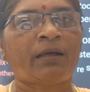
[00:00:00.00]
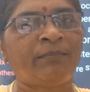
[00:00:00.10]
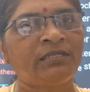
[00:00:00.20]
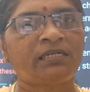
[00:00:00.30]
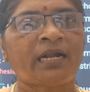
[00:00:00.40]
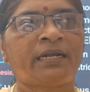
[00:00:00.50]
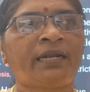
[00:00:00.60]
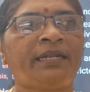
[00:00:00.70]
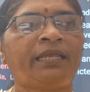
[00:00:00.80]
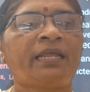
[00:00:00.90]
double
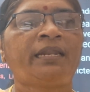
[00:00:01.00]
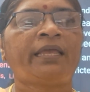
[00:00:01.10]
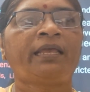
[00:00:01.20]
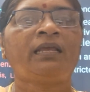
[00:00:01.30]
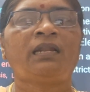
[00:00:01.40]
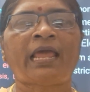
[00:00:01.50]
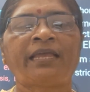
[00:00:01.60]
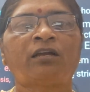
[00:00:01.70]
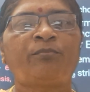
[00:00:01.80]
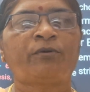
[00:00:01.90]
stranded DNA
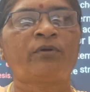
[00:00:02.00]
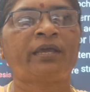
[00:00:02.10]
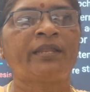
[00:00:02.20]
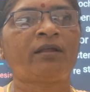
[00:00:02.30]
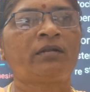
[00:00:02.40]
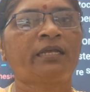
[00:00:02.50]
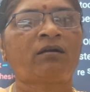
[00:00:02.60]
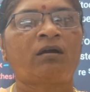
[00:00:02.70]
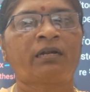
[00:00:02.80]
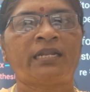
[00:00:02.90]
like prokaryotic
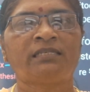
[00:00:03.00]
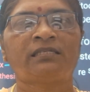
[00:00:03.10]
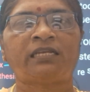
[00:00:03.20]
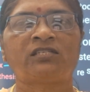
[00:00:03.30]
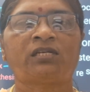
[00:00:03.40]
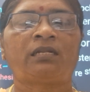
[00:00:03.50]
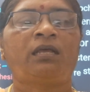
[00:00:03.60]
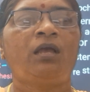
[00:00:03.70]
organization.